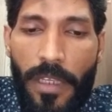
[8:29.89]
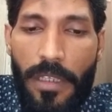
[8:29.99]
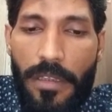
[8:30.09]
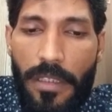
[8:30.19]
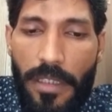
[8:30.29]

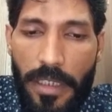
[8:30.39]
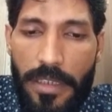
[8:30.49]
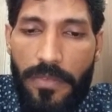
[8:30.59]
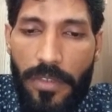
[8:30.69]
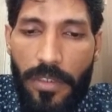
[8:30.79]
in the
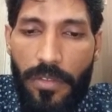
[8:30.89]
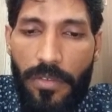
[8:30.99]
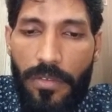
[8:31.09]
next video.